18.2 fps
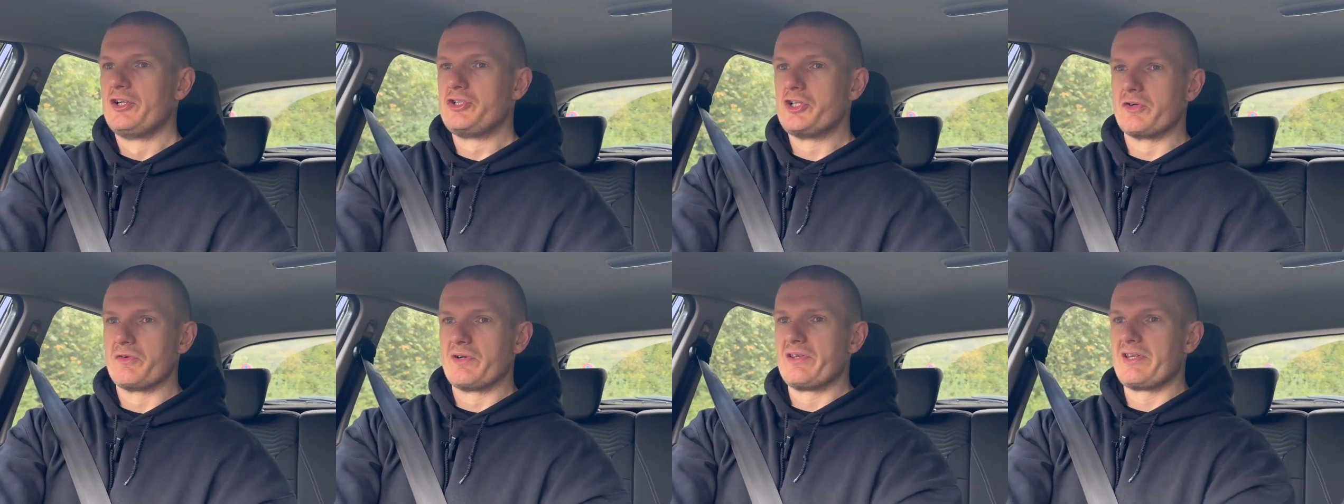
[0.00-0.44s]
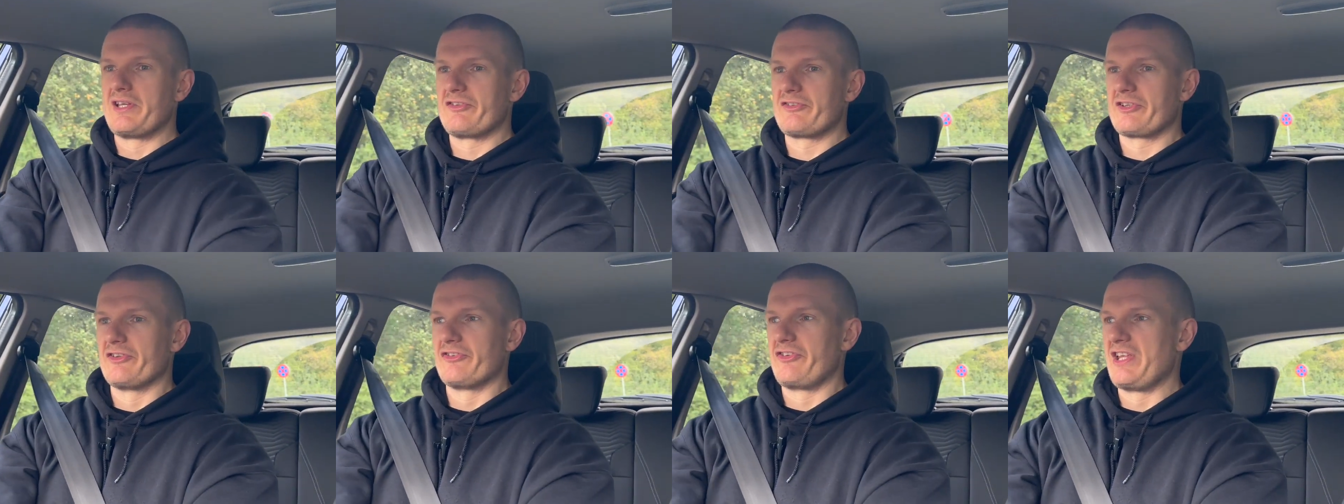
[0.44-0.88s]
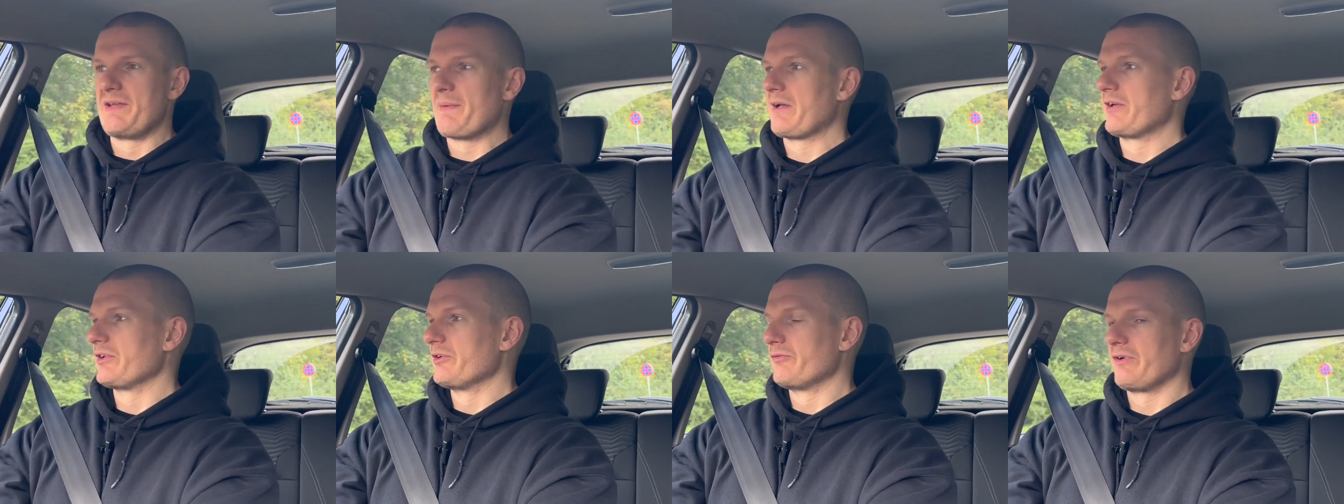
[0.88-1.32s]
during this because the
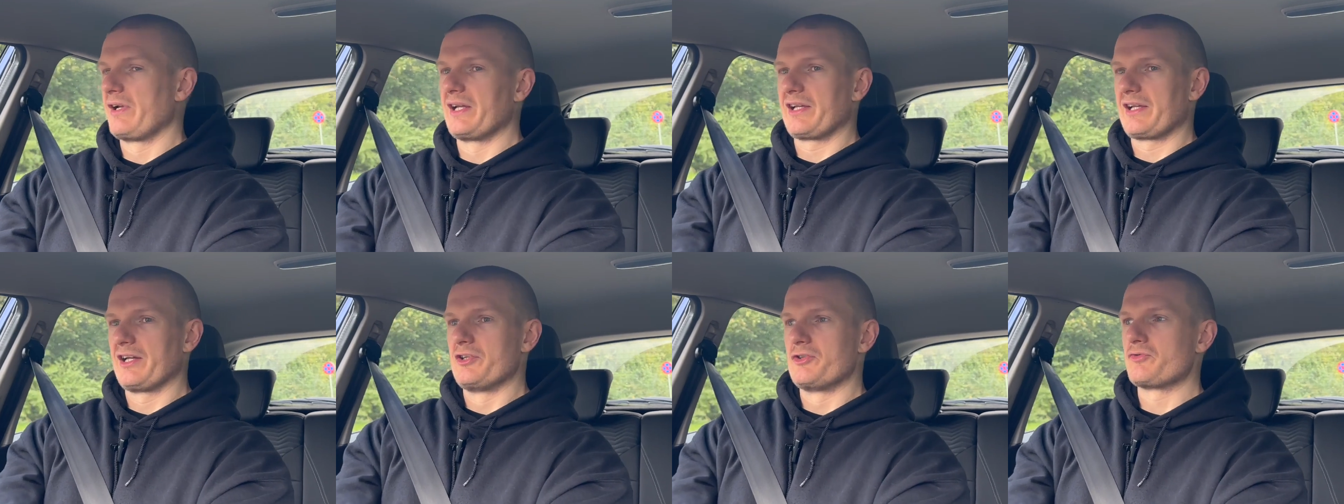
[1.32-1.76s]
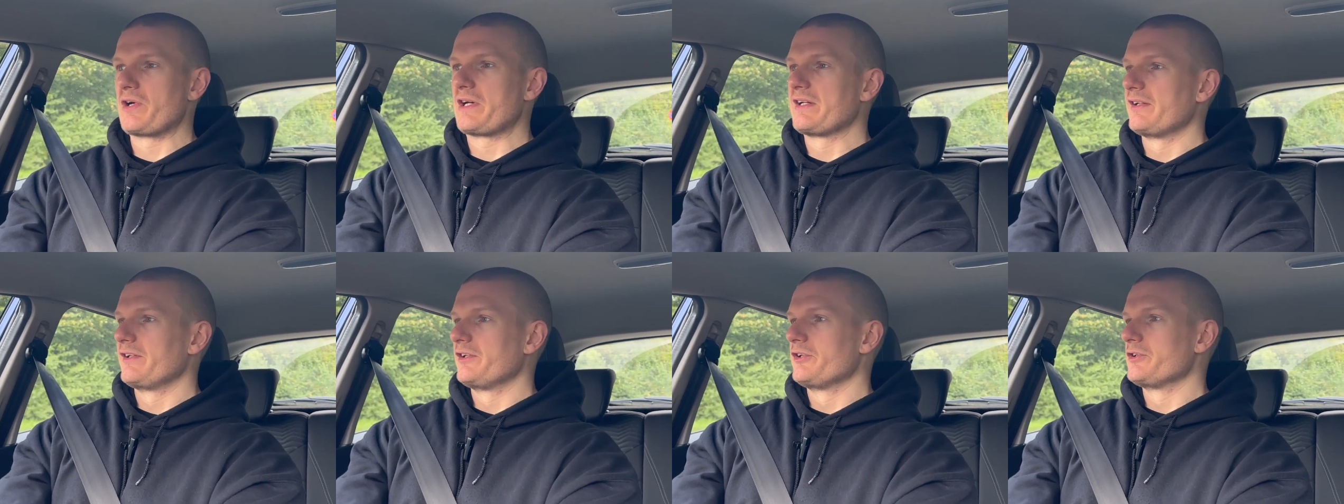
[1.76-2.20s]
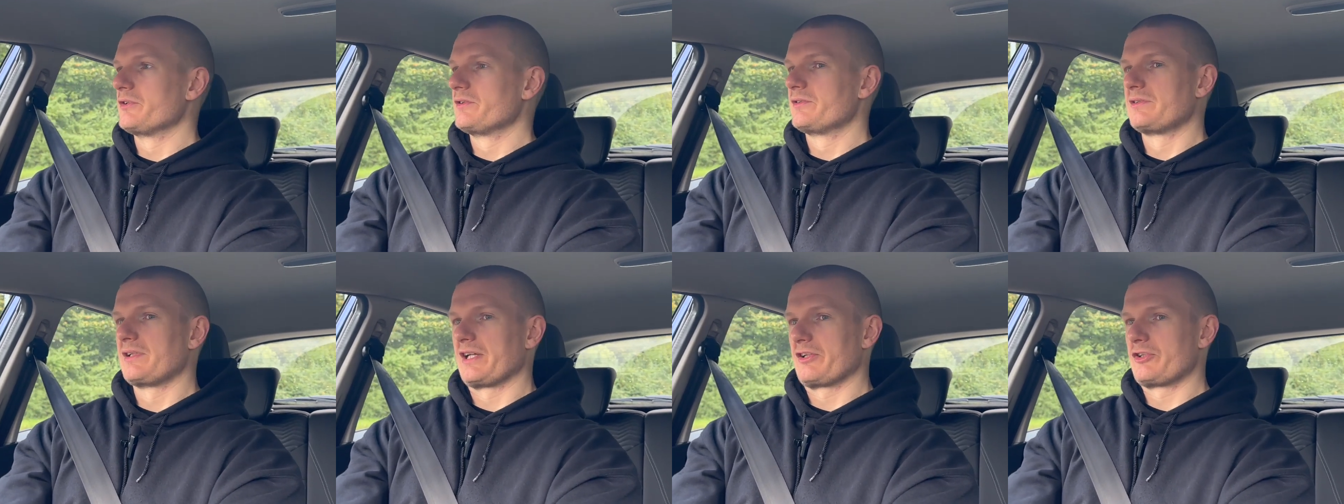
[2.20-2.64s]
amount of like adrenaline and
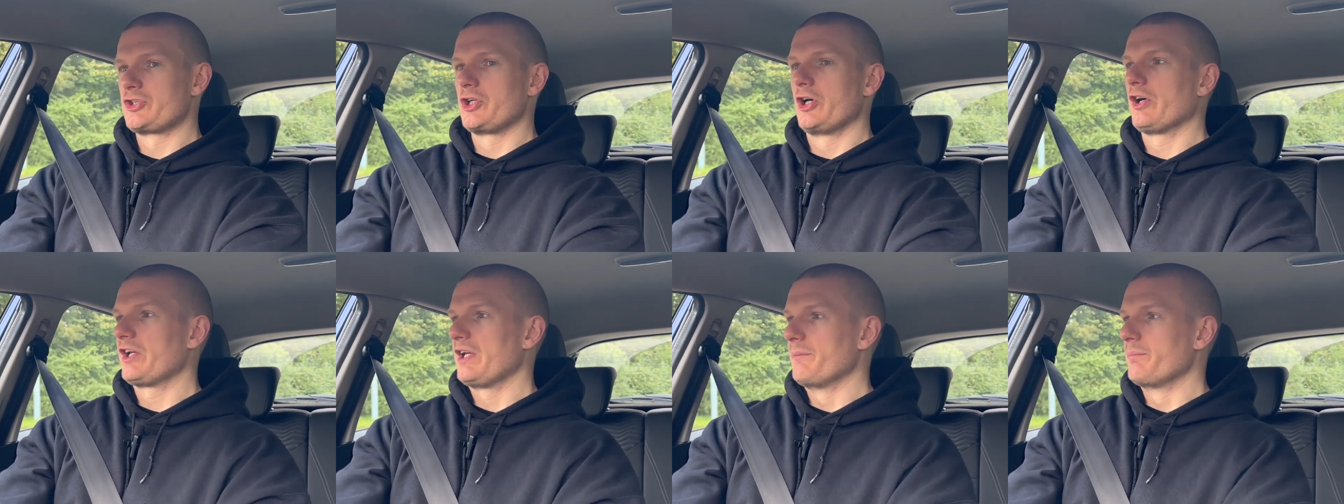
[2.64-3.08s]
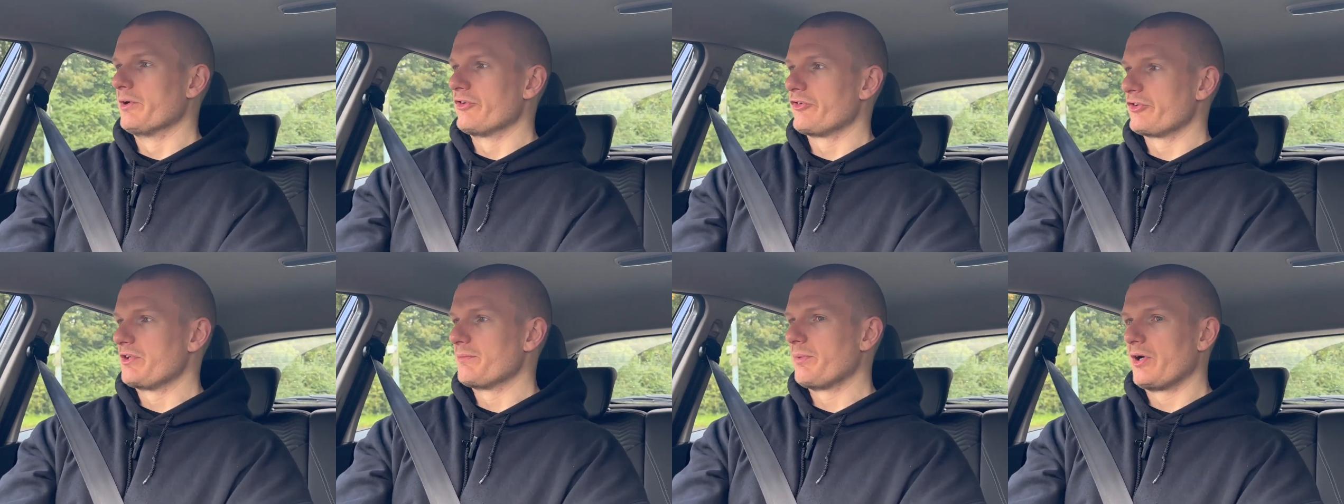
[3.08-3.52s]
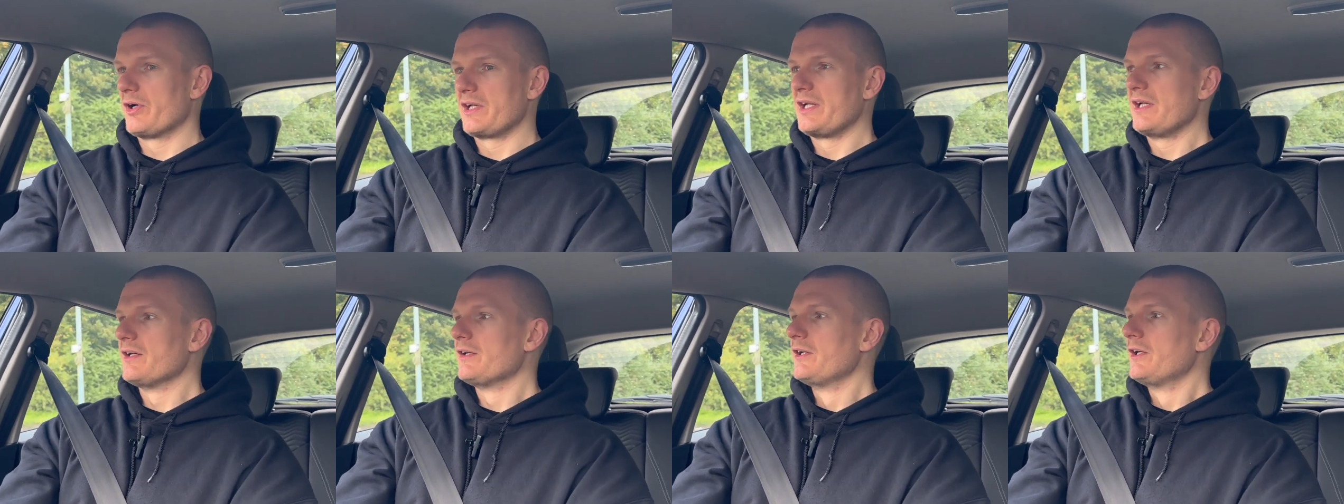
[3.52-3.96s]
like shock it puts on your
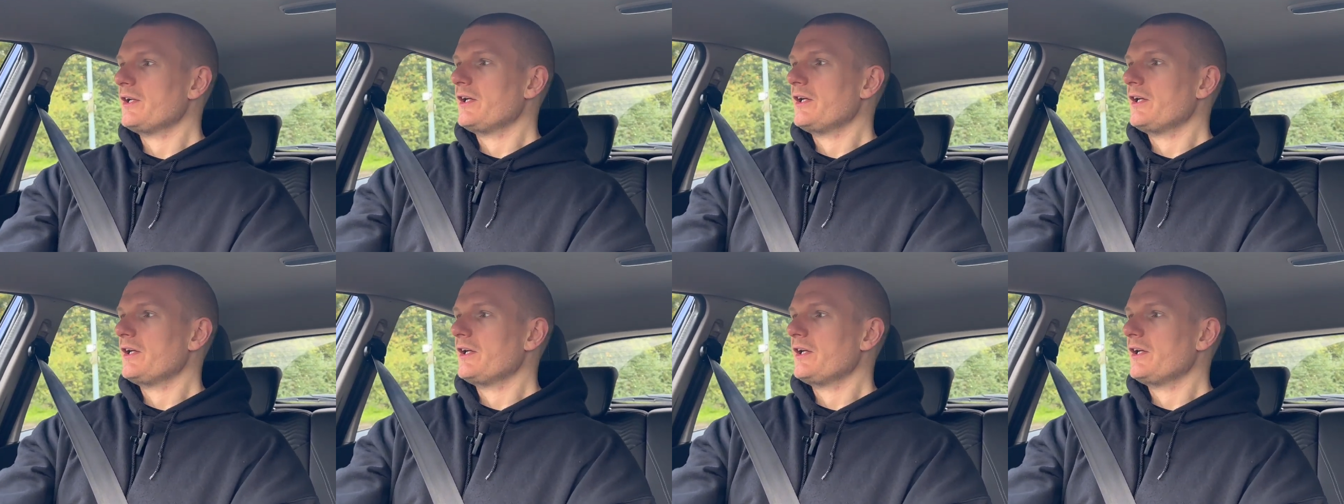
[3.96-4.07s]
body.